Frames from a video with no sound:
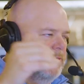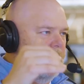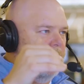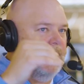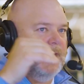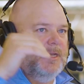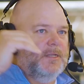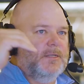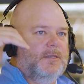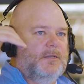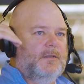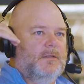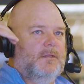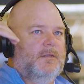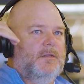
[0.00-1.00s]
What I mean
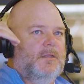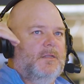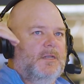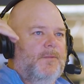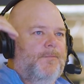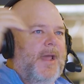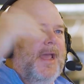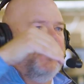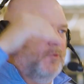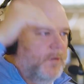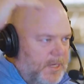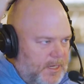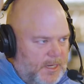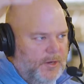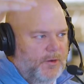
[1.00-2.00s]
is, the demand will
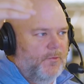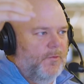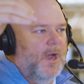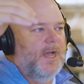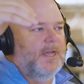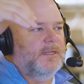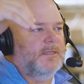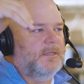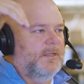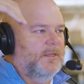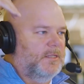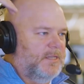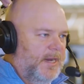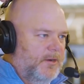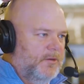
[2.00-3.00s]
continue to rise, and
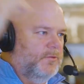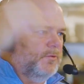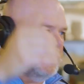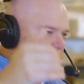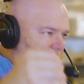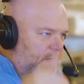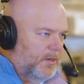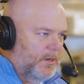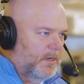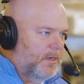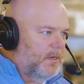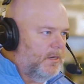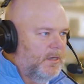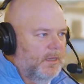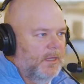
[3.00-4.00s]
the standards will continue to,
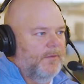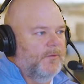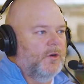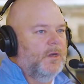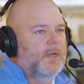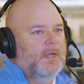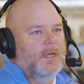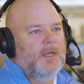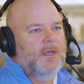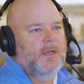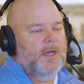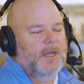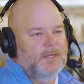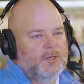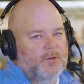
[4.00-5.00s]
yeah. to deliver.
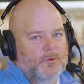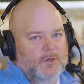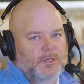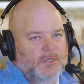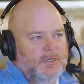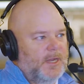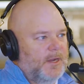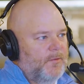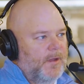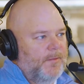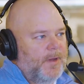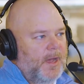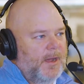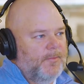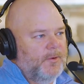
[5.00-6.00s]
I just don't want you to take away
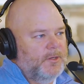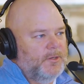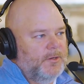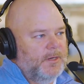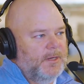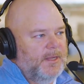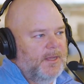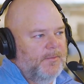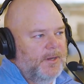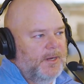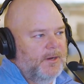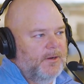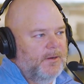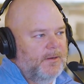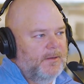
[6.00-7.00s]
my opportunity to come in
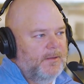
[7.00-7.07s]
here.